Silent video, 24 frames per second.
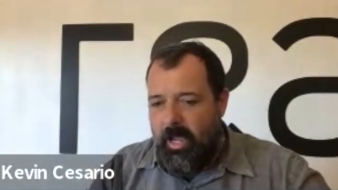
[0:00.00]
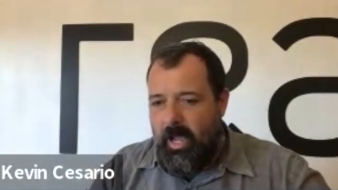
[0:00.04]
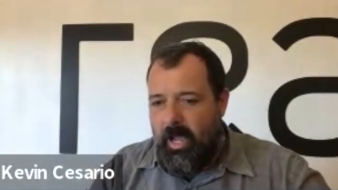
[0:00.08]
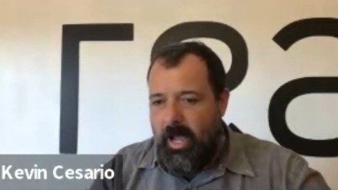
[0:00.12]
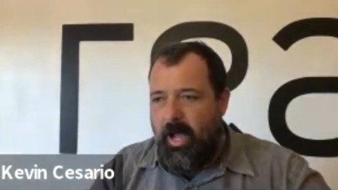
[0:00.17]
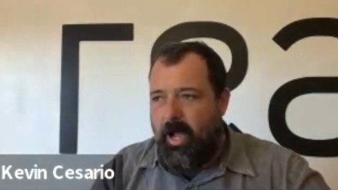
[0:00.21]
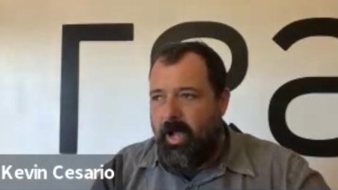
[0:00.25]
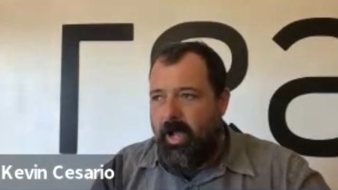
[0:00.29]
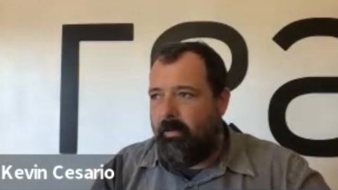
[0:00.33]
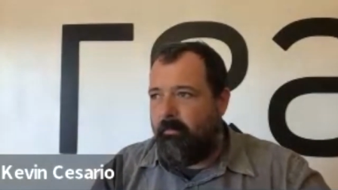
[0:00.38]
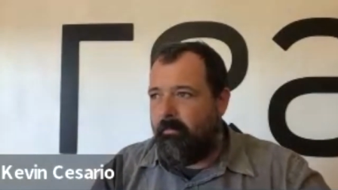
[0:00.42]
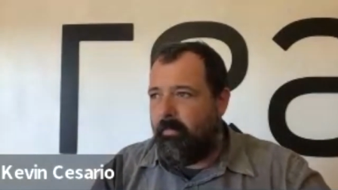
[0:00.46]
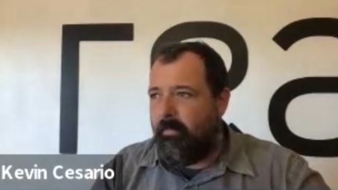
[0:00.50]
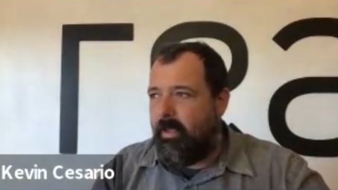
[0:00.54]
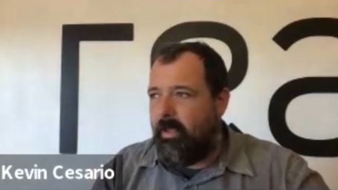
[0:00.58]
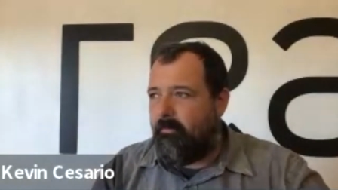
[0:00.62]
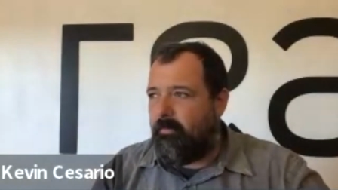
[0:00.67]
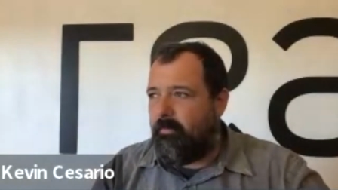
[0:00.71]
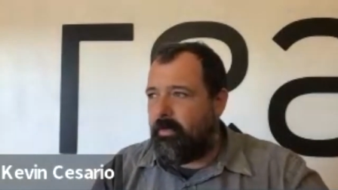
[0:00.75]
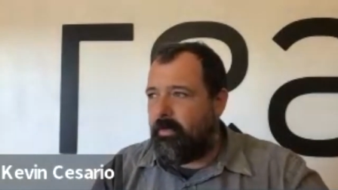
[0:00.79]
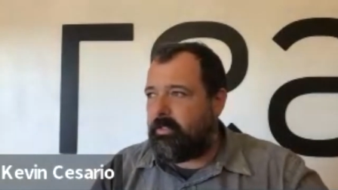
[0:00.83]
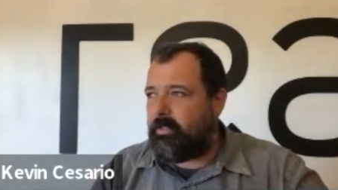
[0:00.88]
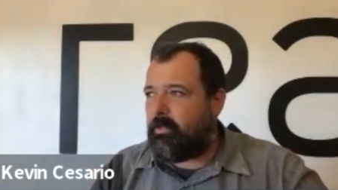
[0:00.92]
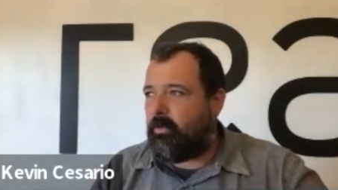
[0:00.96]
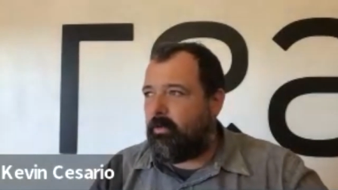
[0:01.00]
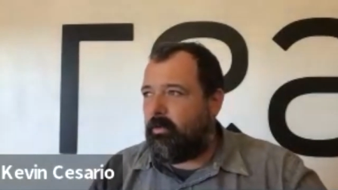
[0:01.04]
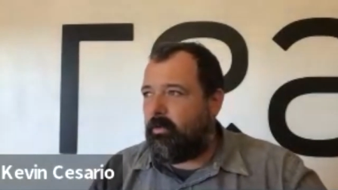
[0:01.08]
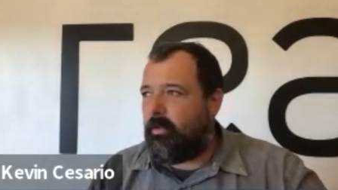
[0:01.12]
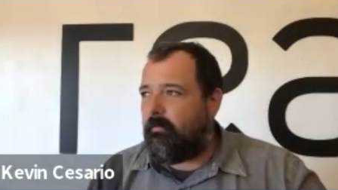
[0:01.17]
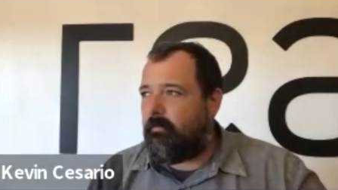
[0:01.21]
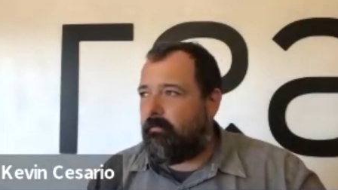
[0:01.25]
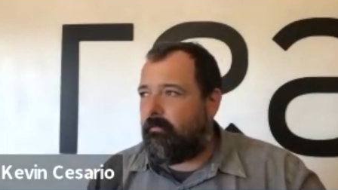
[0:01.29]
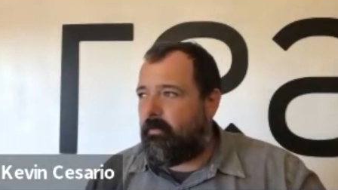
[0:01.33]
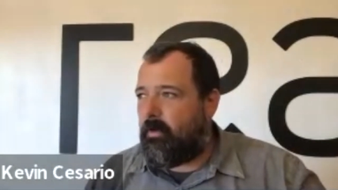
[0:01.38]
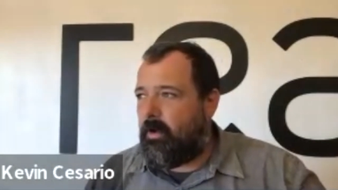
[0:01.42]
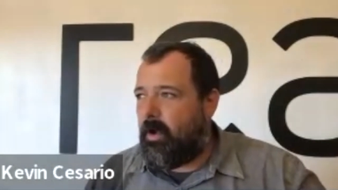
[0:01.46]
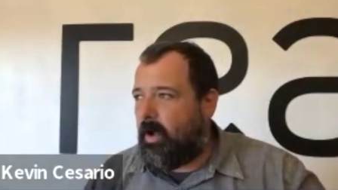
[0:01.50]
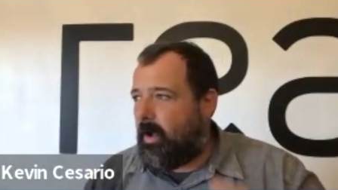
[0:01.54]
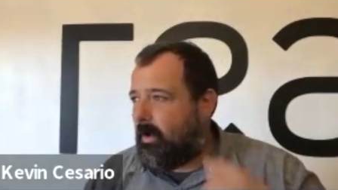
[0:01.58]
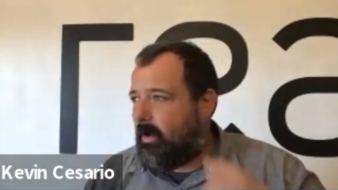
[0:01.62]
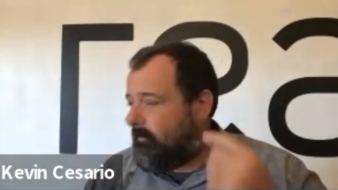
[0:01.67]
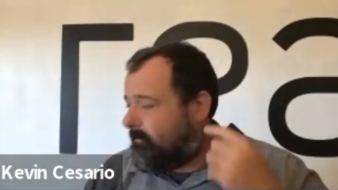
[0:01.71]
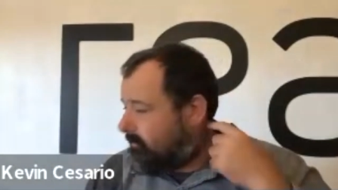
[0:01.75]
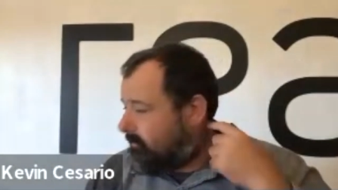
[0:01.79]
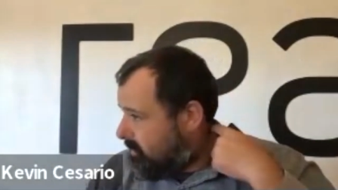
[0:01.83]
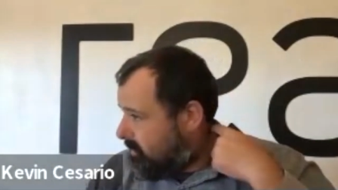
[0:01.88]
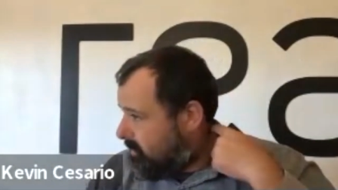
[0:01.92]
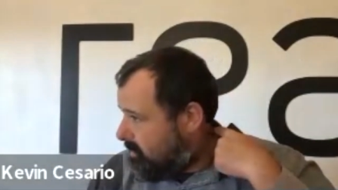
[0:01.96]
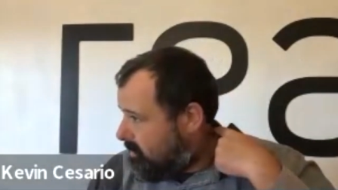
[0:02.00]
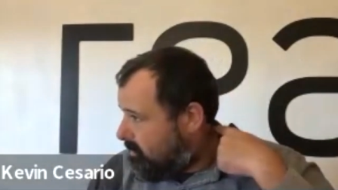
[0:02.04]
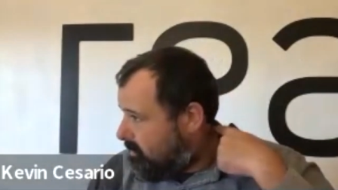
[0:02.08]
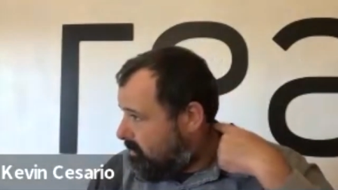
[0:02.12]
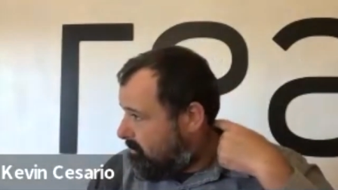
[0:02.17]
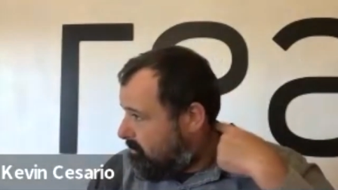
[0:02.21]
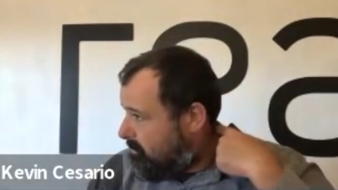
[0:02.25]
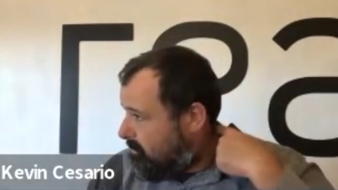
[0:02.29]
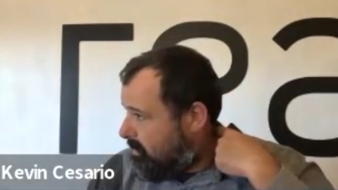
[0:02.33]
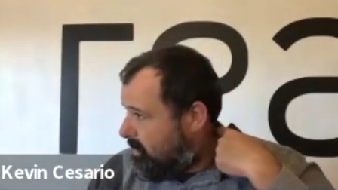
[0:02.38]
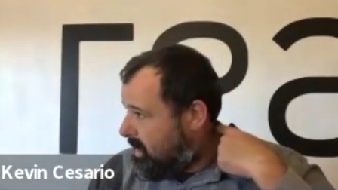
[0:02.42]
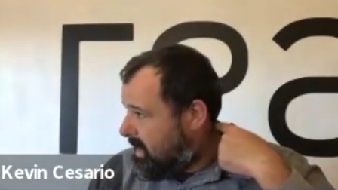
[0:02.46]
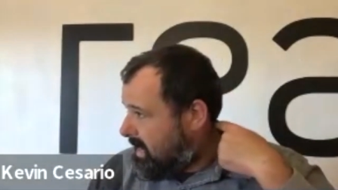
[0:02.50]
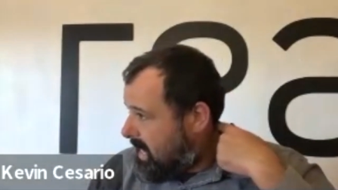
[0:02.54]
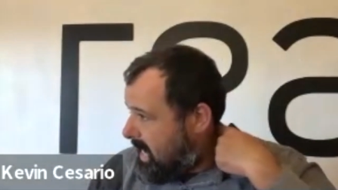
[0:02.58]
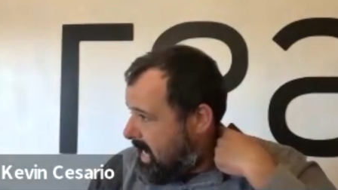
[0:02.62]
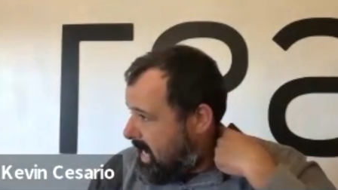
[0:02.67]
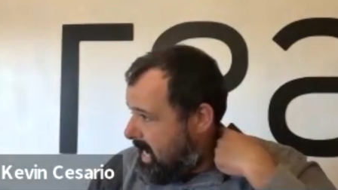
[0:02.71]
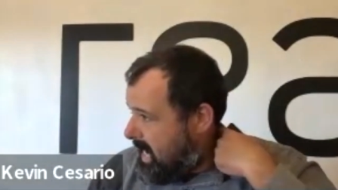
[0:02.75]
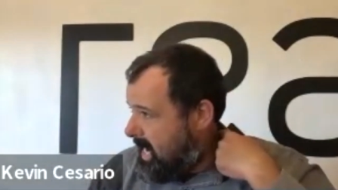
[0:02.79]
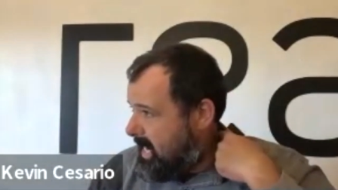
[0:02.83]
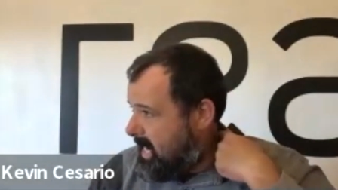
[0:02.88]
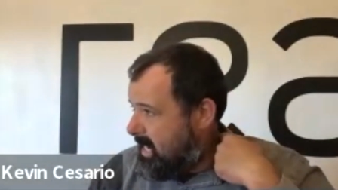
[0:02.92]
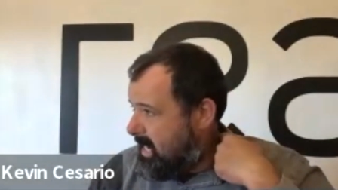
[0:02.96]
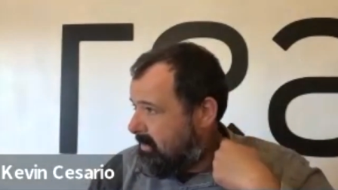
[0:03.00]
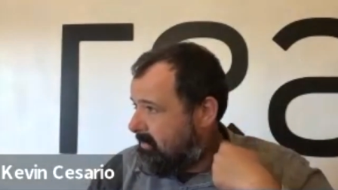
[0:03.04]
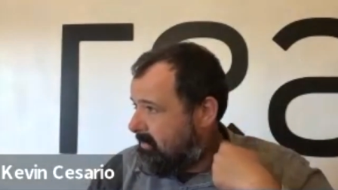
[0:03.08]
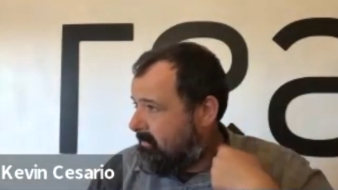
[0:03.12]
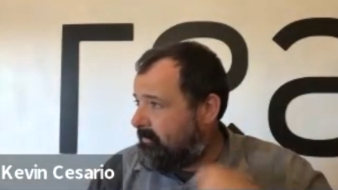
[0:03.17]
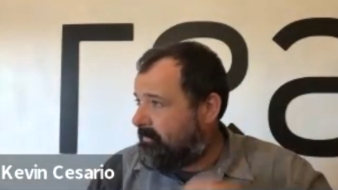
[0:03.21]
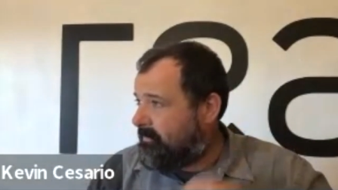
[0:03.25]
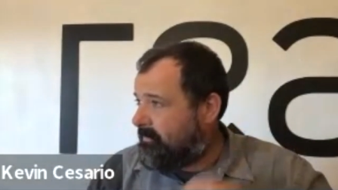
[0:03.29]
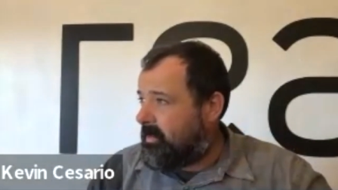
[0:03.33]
Um, if we sold it for you know 1.8,